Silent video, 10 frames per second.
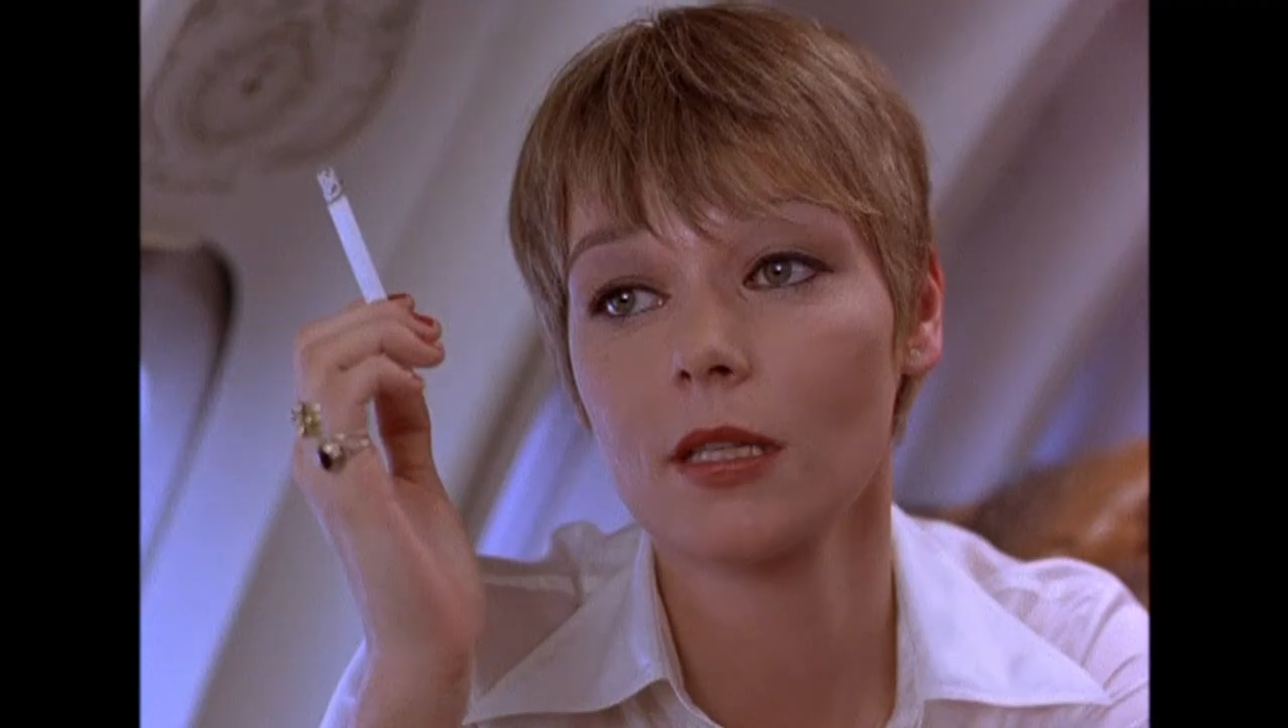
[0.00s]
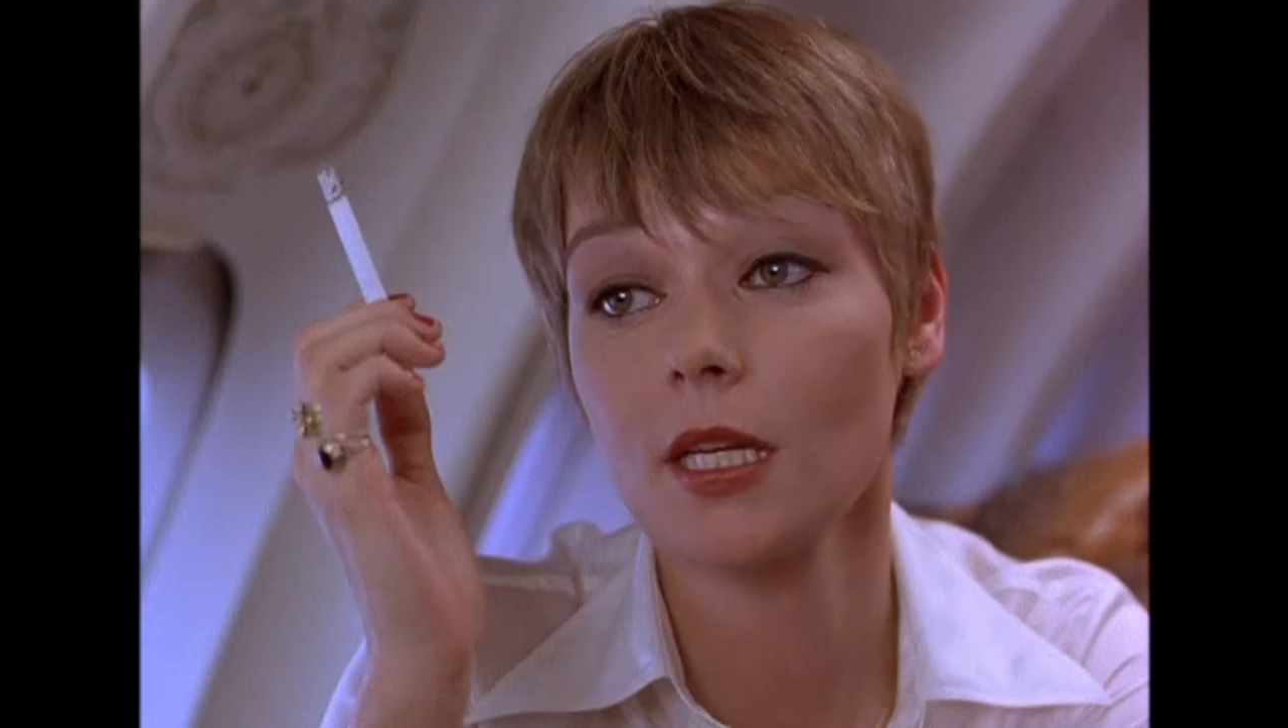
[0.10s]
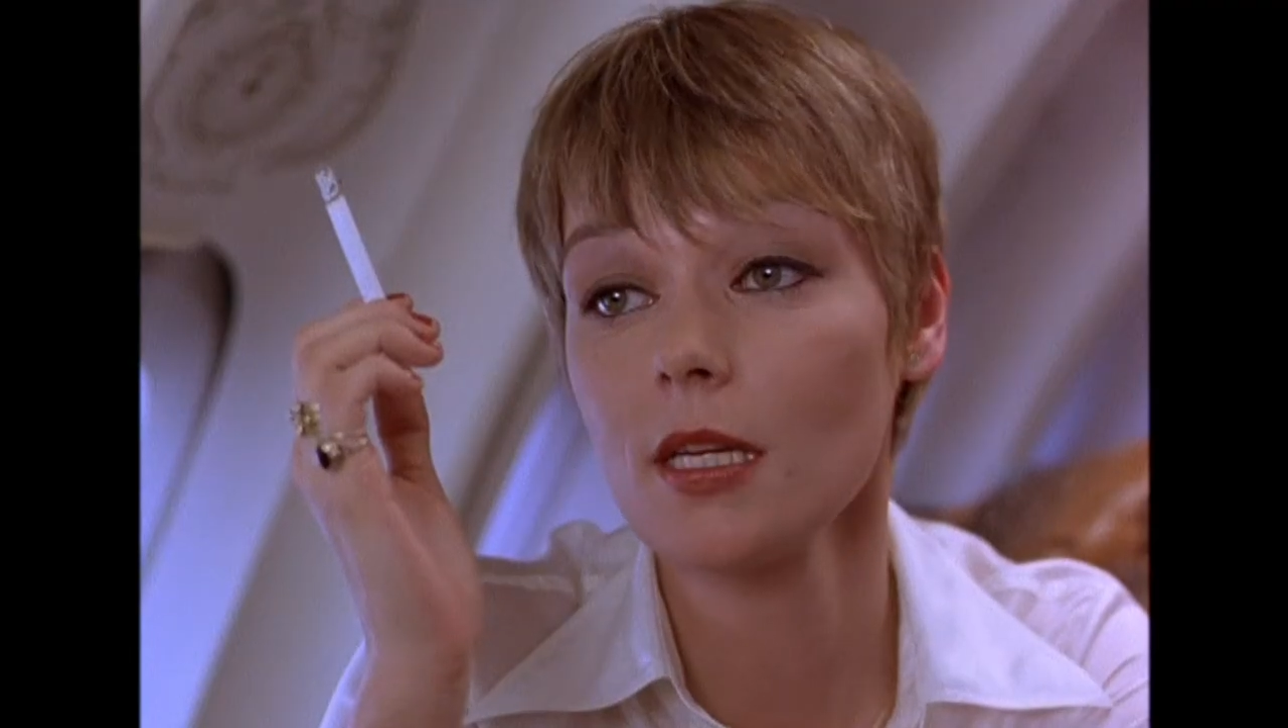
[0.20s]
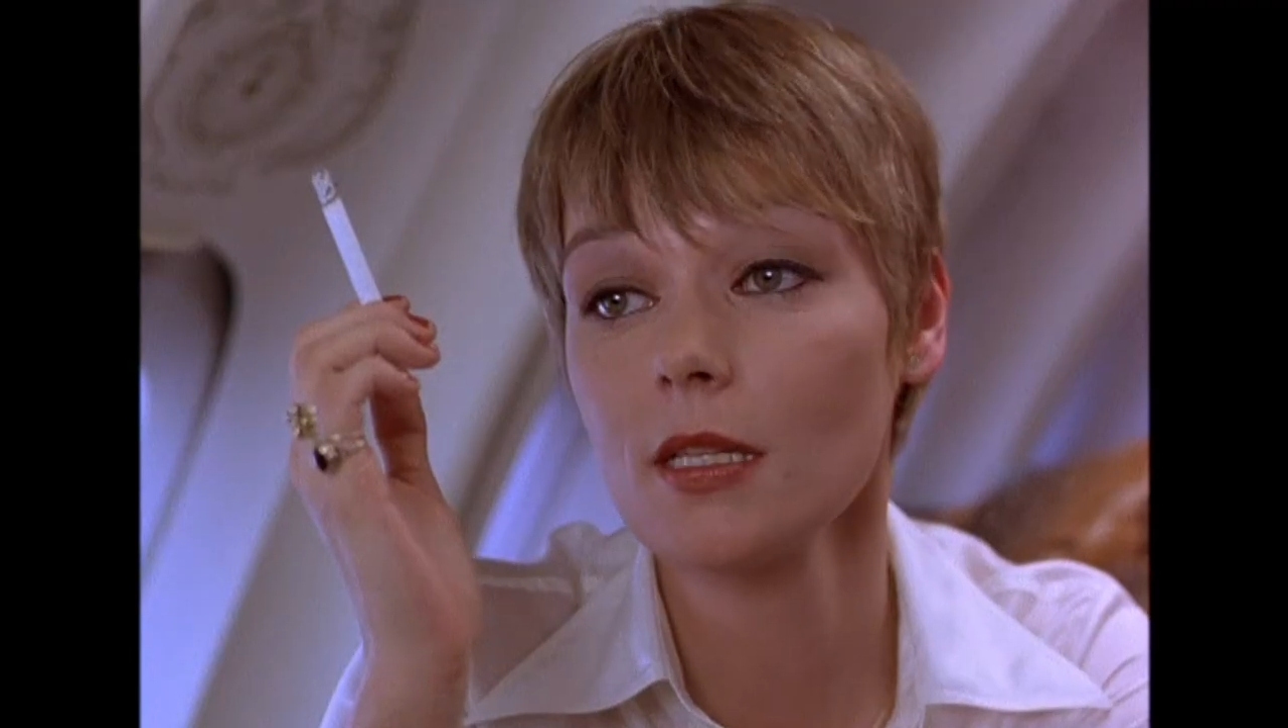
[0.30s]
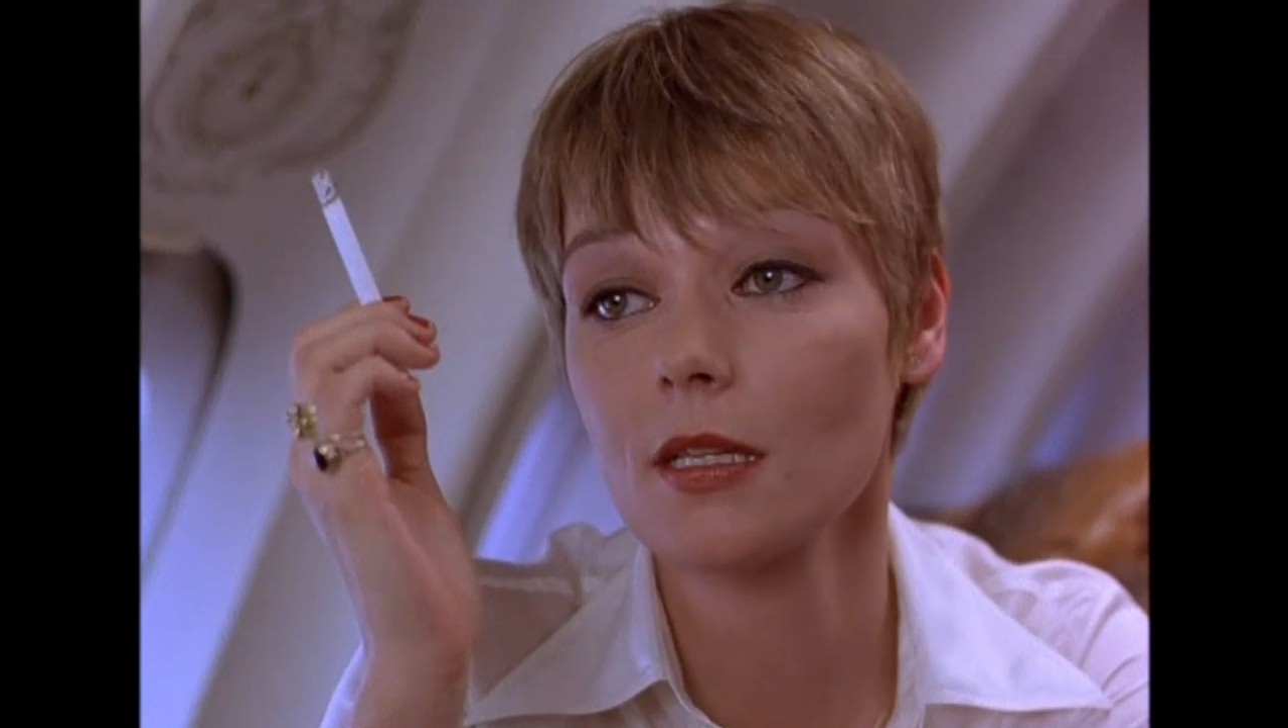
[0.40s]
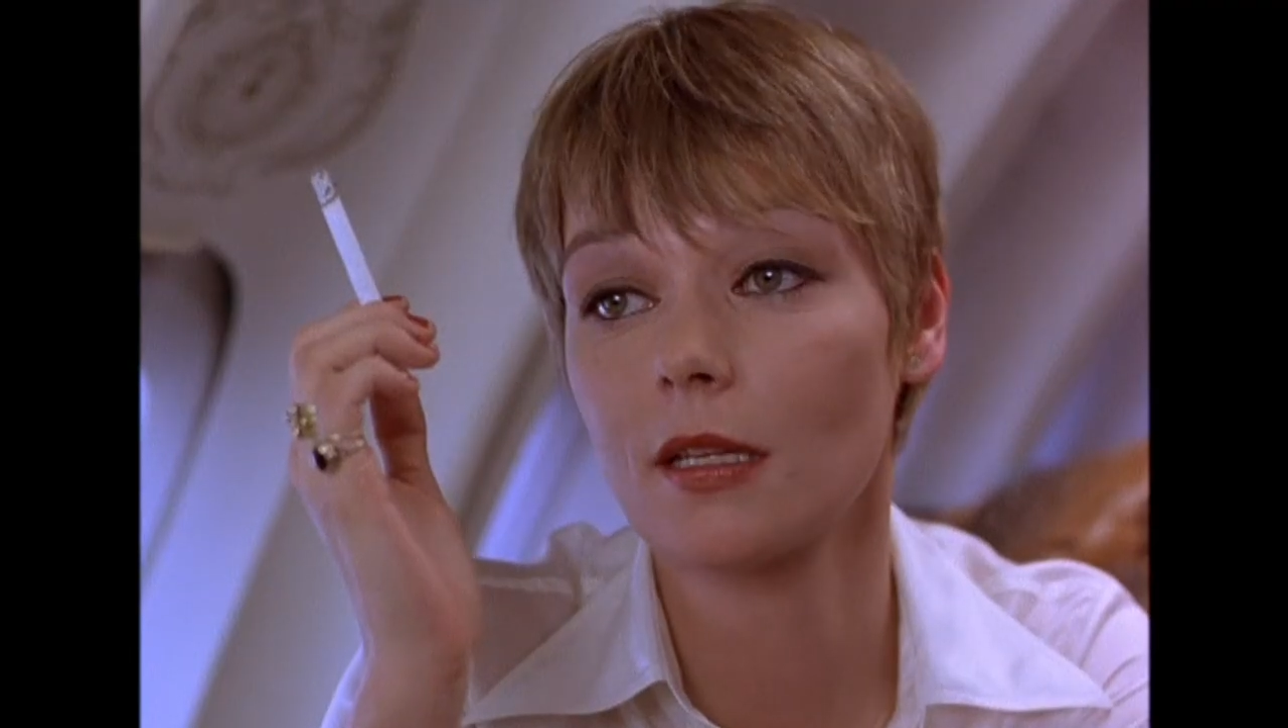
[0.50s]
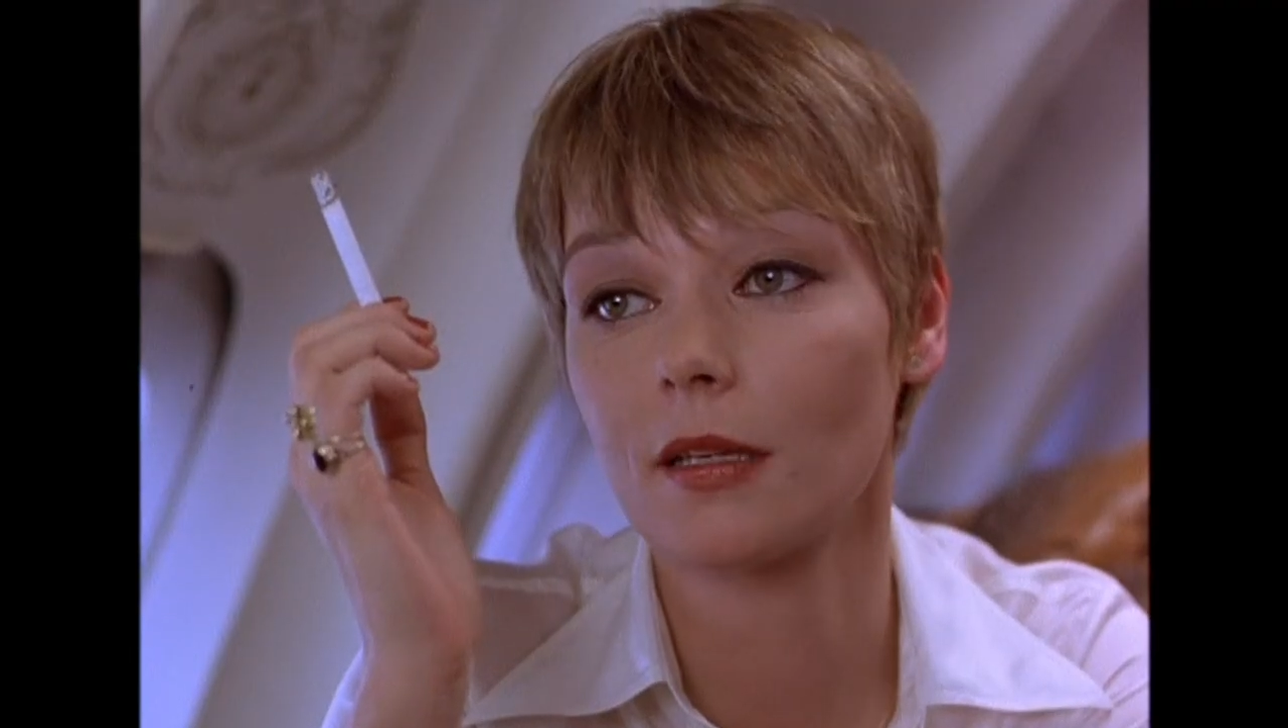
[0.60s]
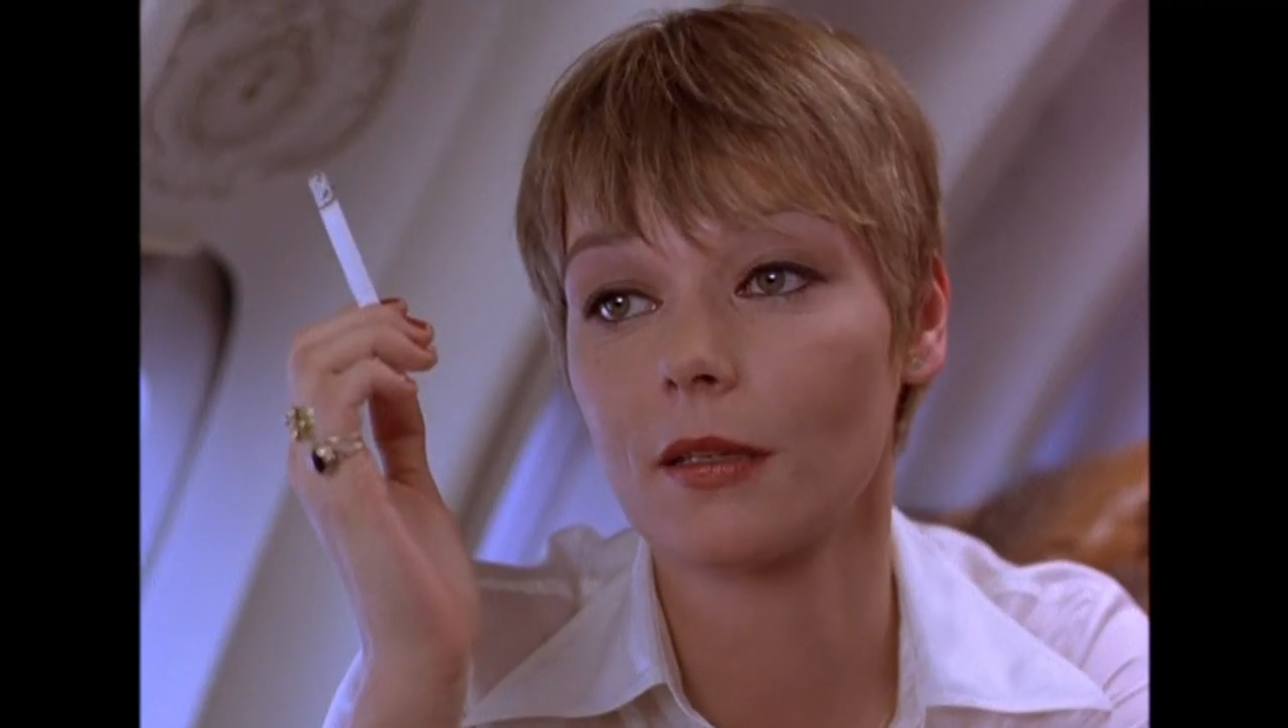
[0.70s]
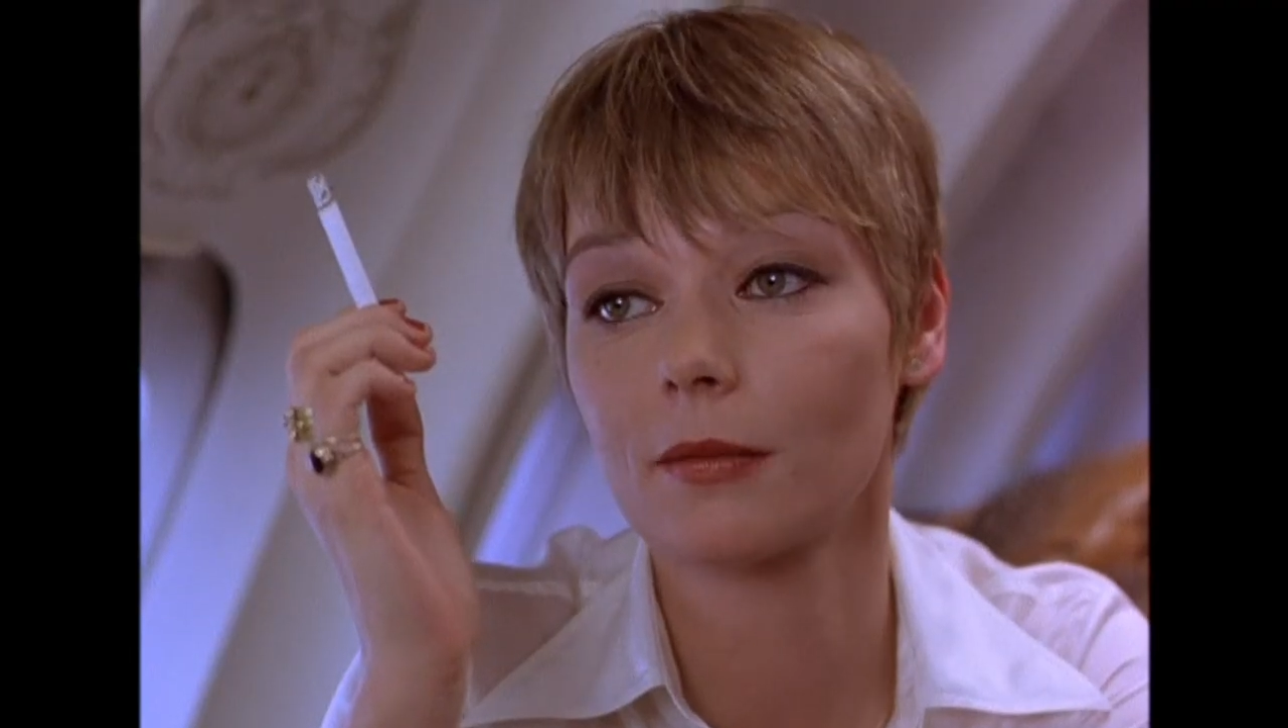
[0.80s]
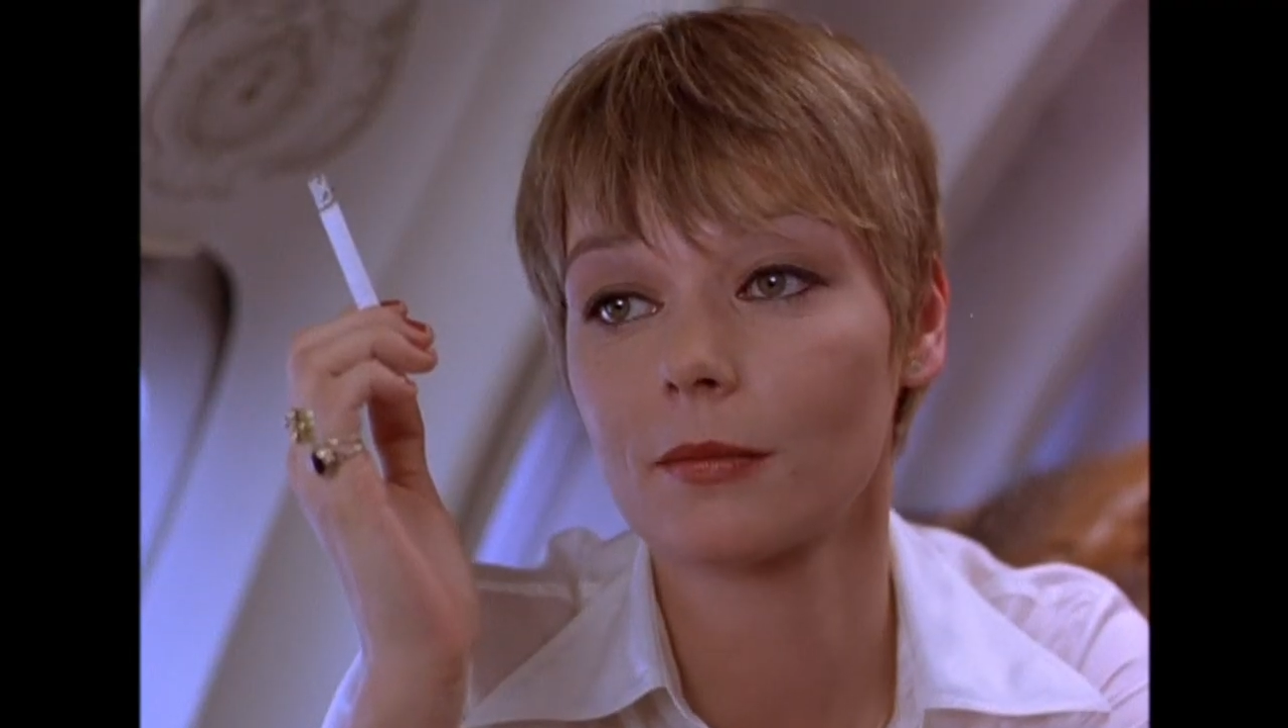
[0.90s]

Easily